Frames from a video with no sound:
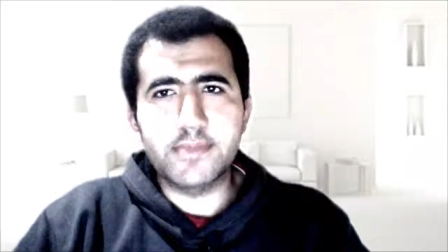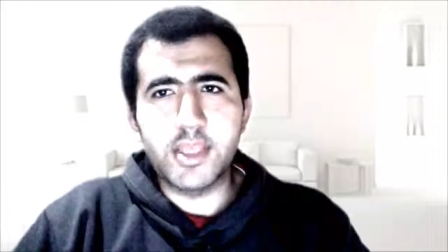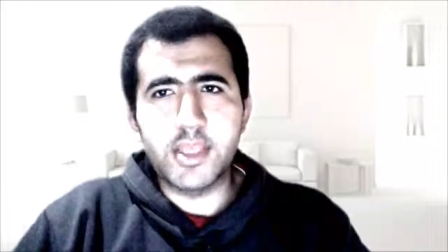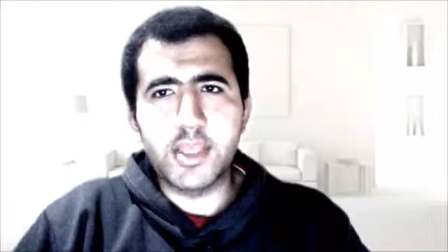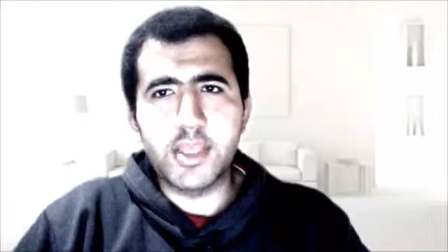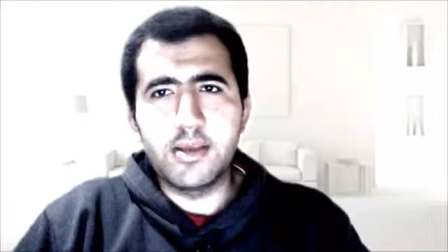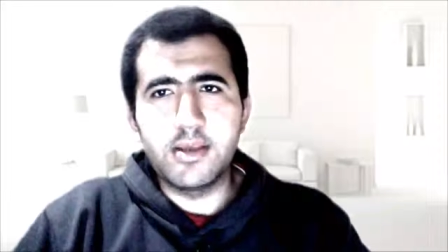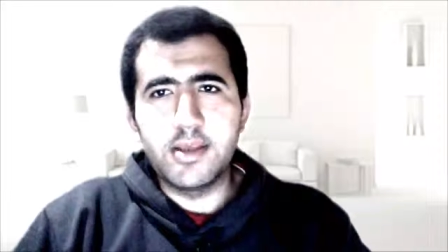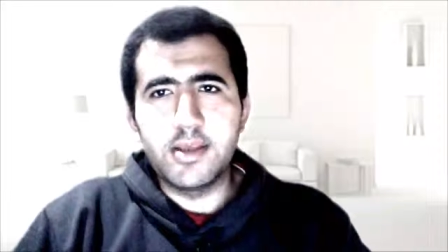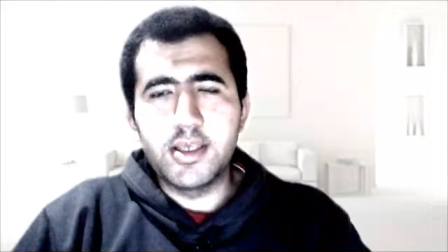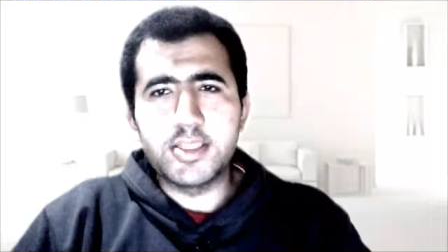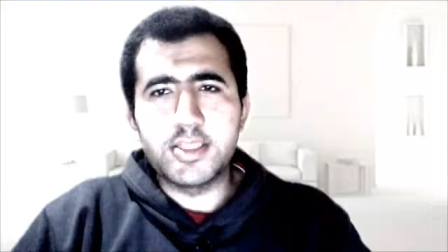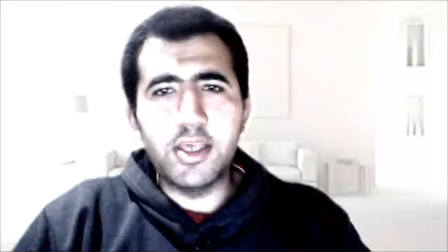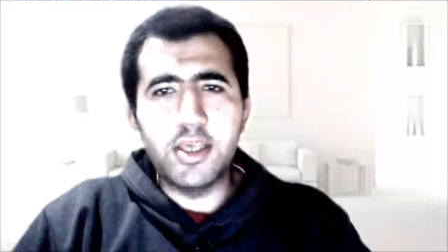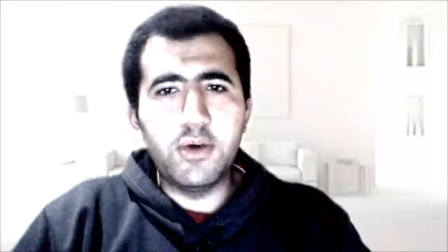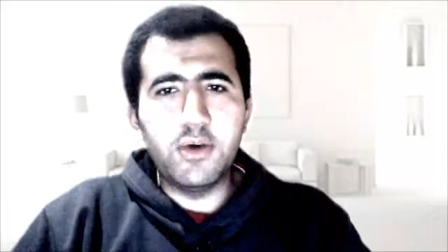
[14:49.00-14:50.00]

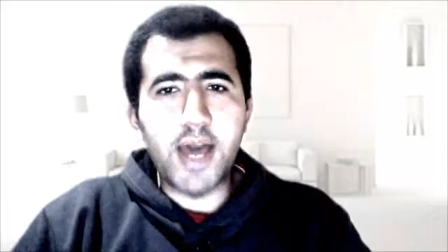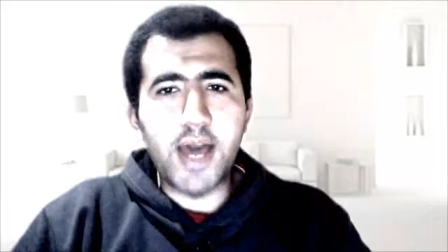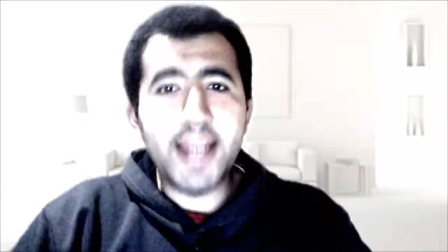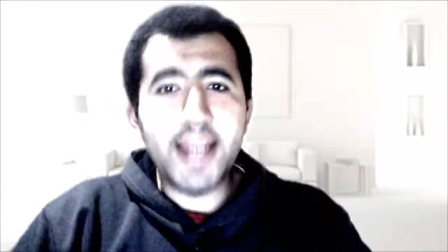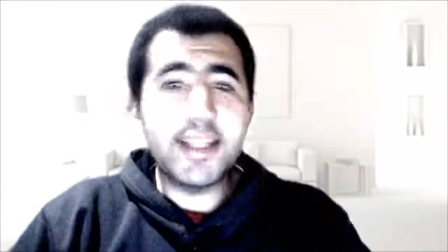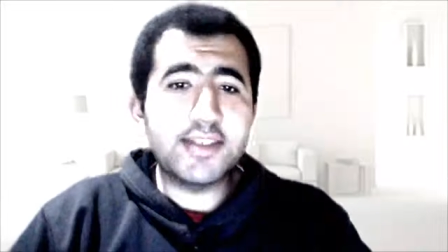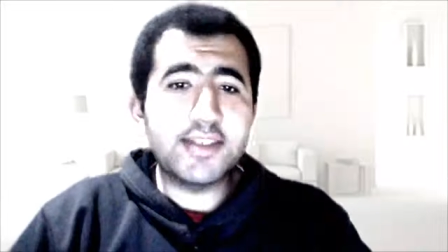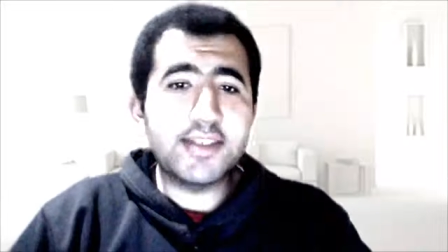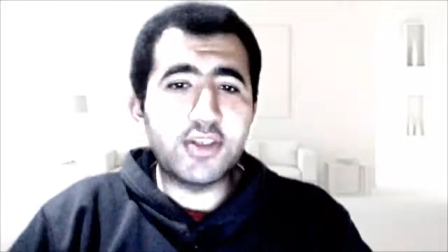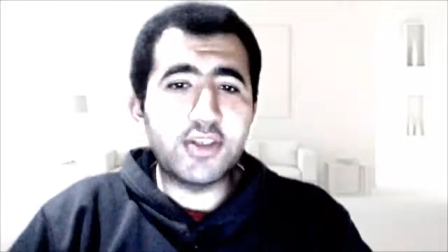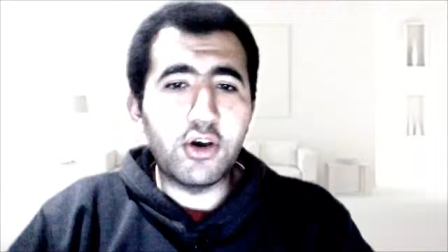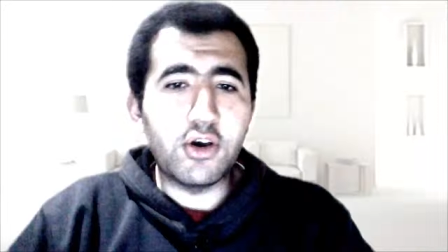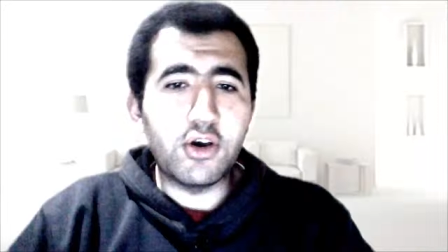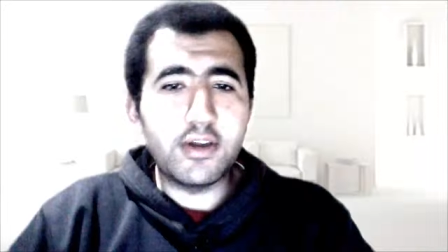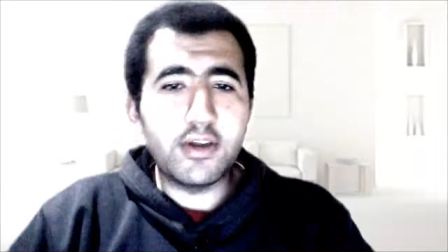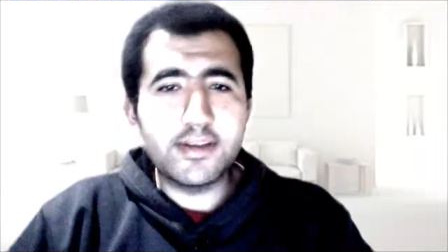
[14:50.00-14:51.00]
So, Adele's song,
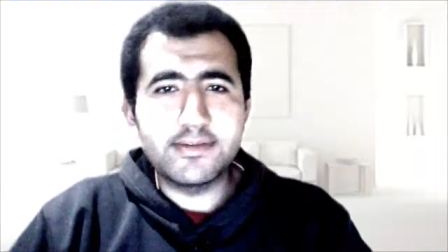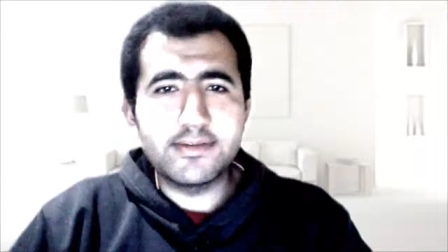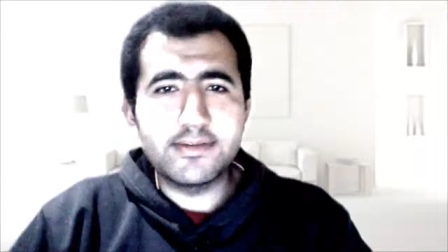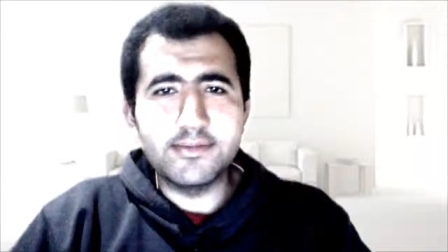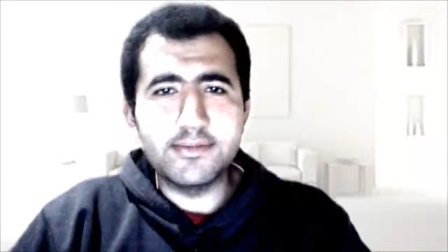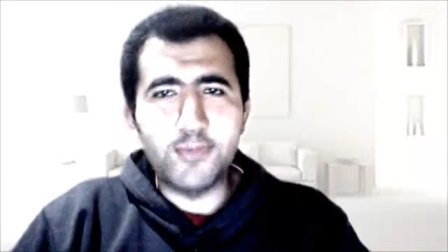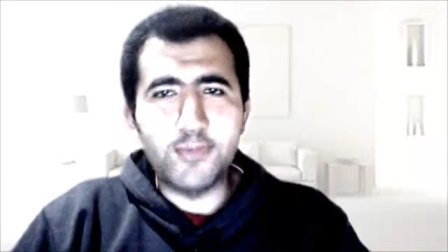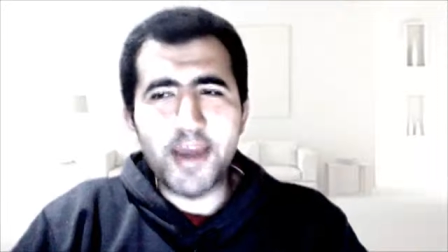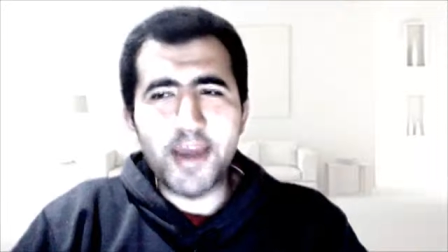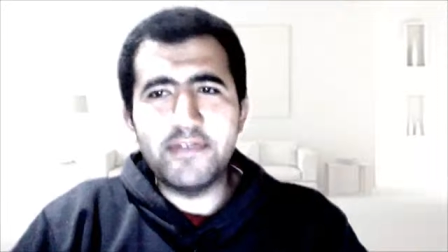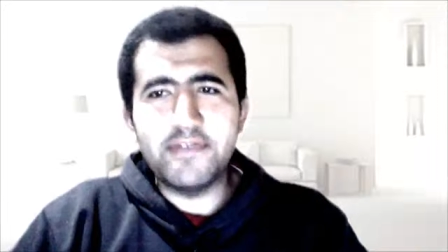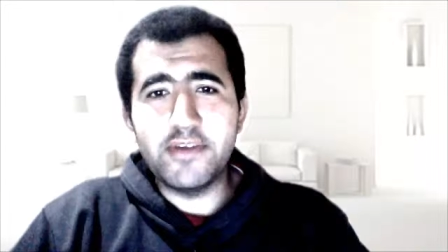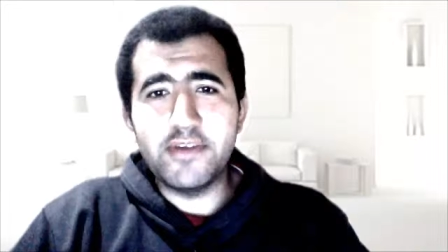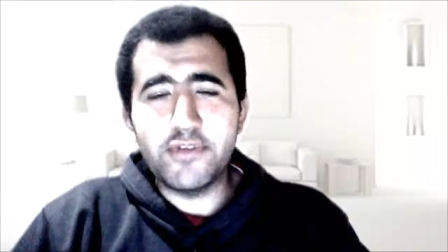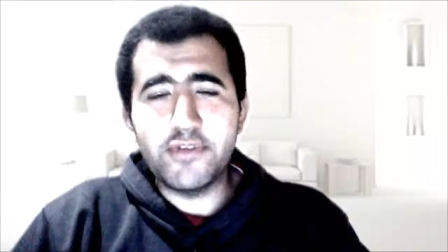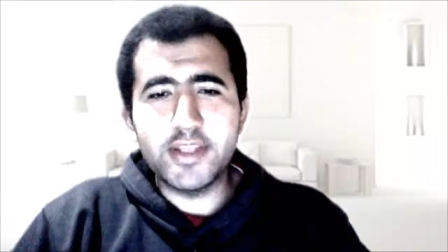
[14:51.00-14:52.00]
my
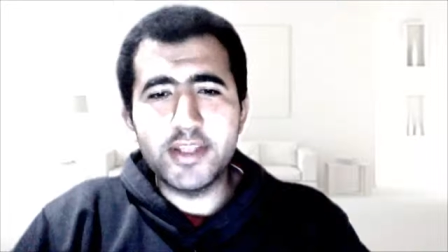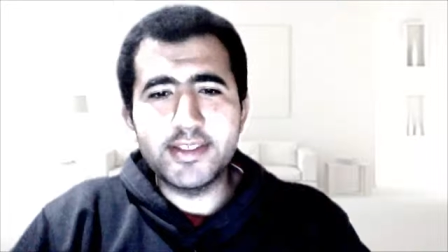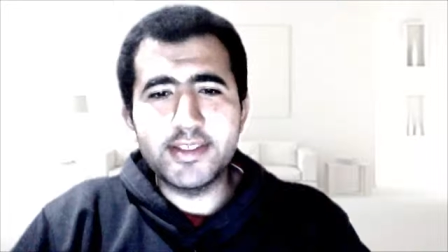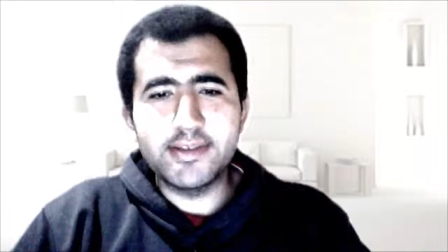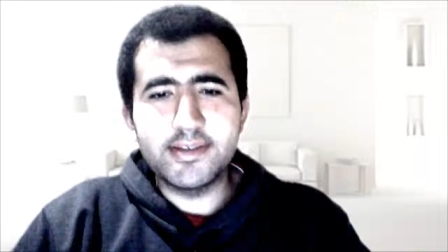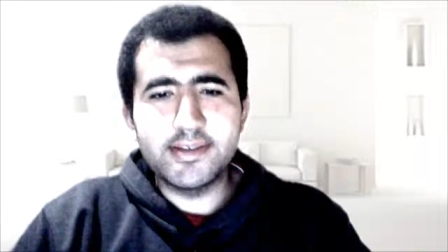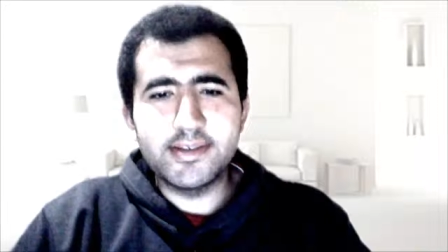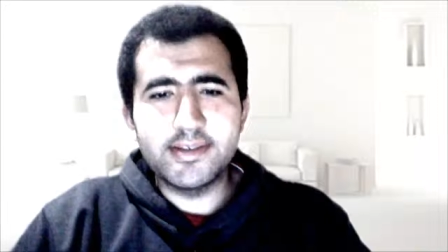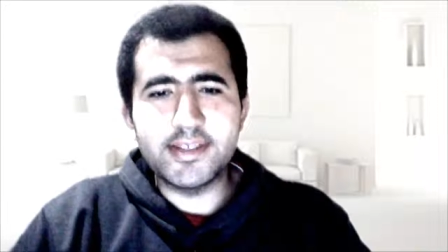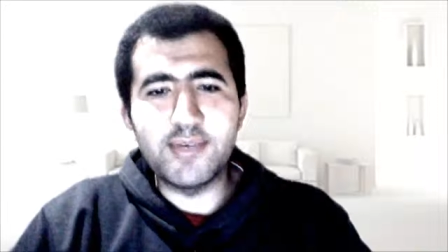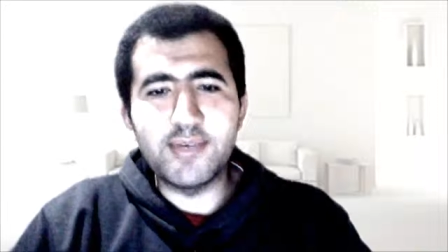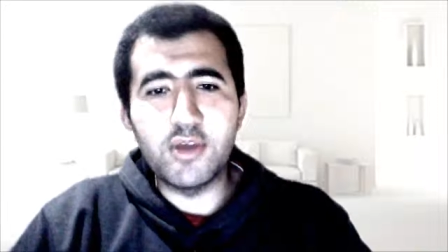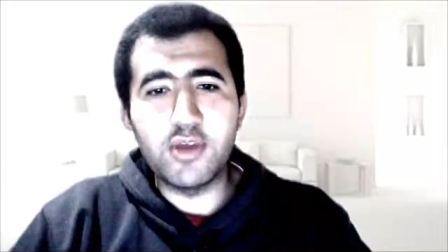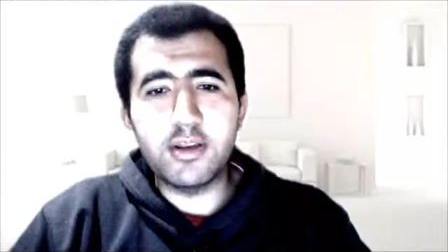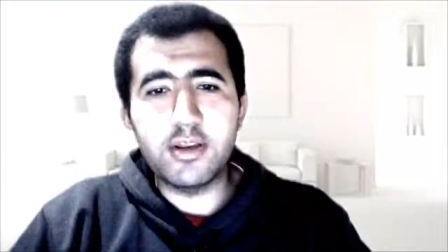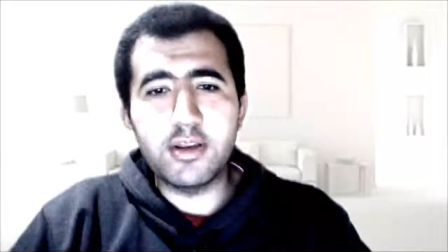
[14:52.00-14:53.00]
favorite, Someone
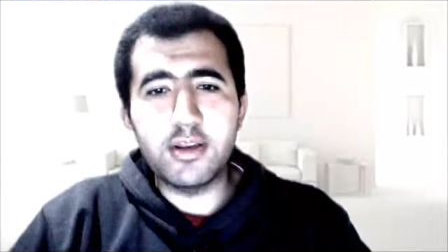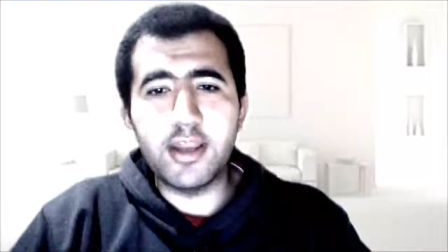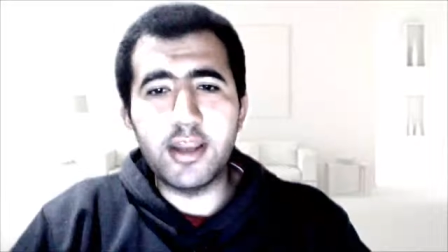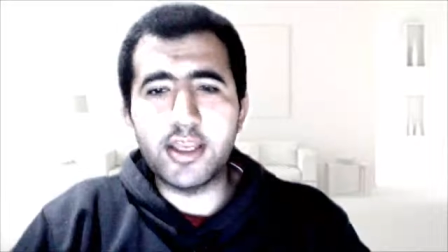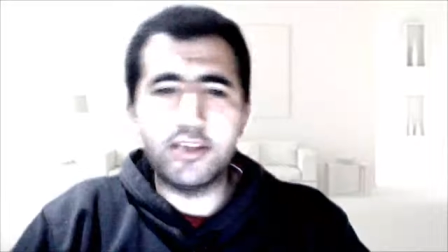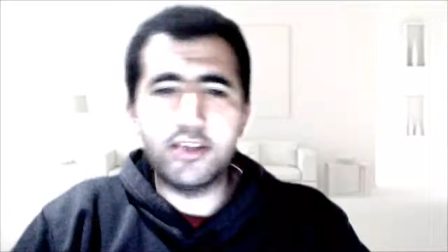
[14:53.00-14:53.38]
Like You.